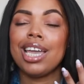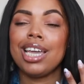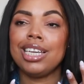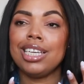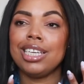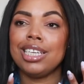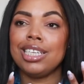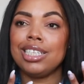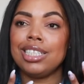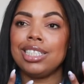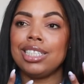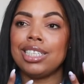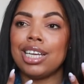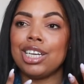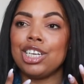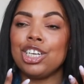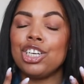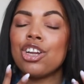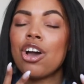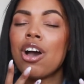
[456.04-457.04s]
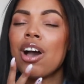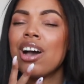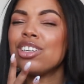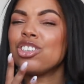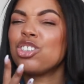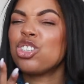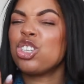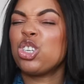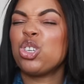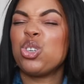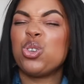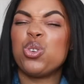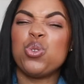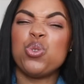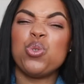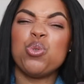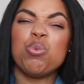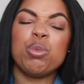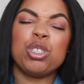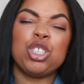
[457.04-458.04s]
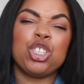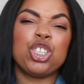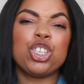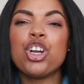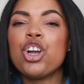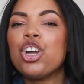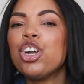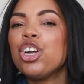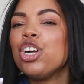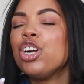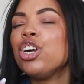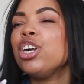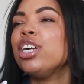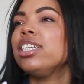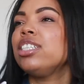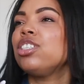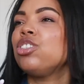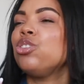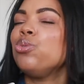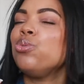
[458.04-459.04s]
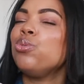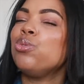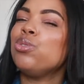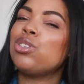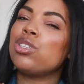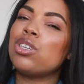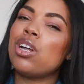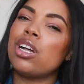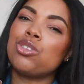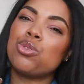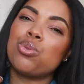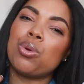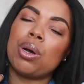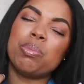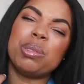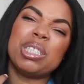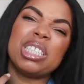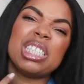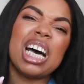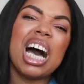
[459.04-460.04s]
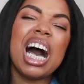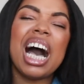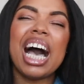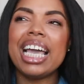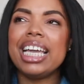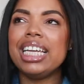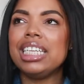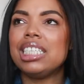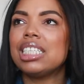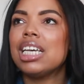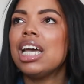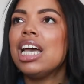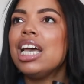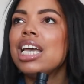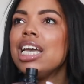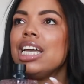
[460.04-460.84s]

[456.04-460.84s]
It is not too mature, it's not too uptight,